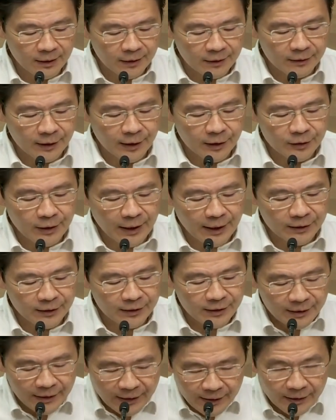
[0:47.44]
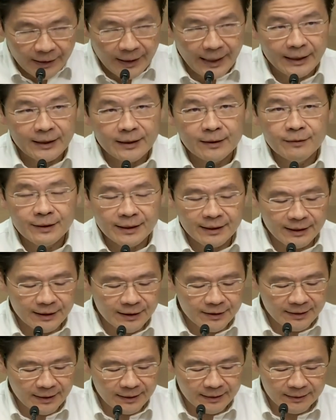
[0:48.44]
Right? And the
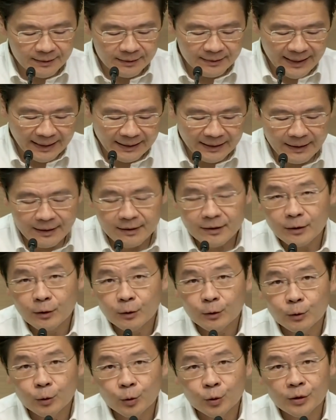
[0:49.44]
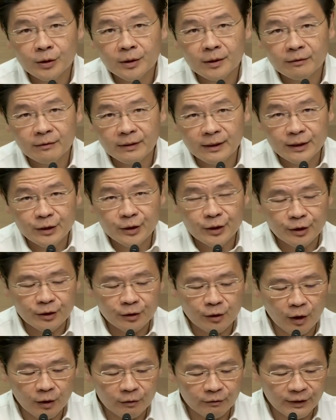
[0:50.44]
activities and settings include religious
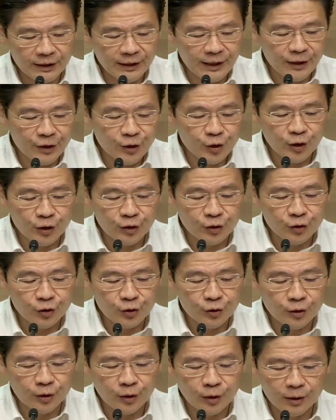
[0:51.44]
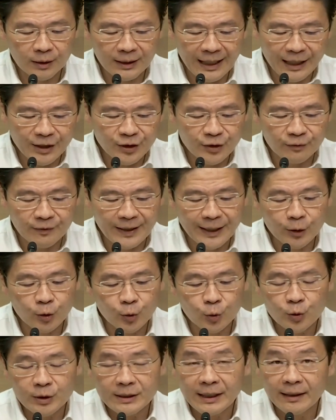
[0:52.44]
congregations, your large
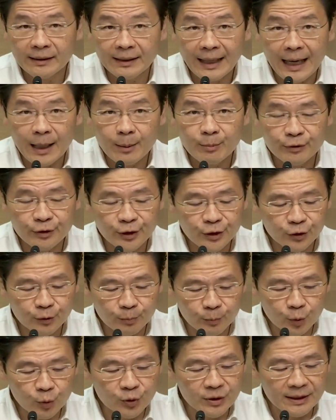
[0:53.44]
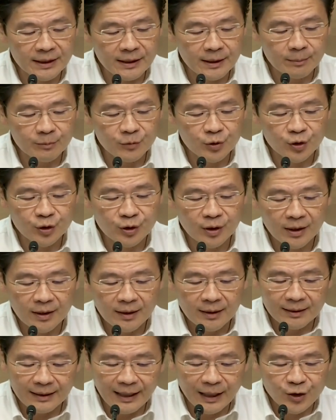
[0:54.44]
venues like libraries, museums,
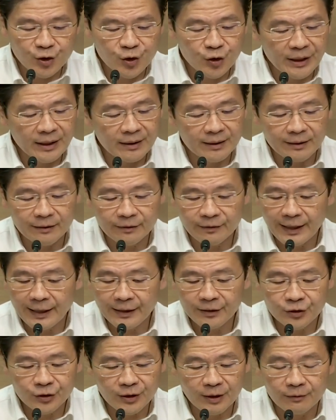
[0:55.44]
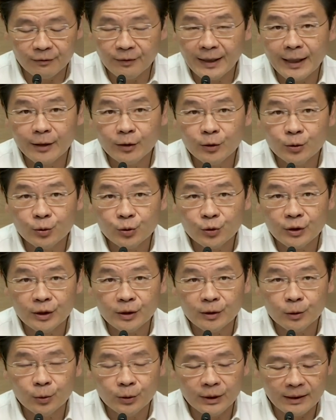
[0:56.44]
large-scale events and venues
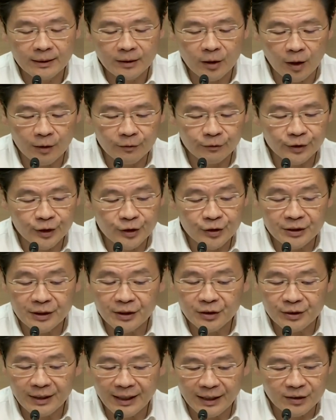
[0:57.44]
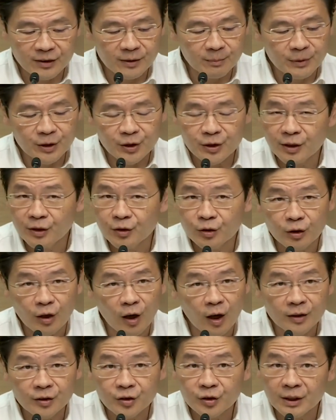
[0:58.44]
including conferences, exhibitions,
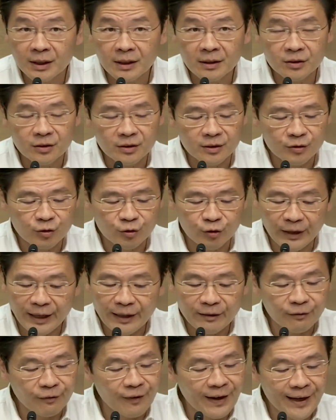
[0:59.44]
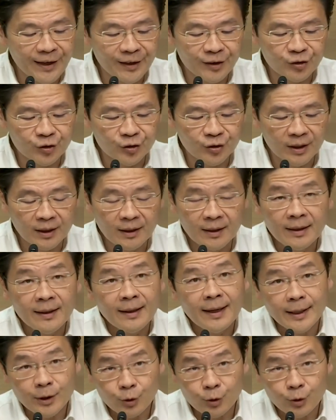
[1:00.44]
concerts, trade fairs, as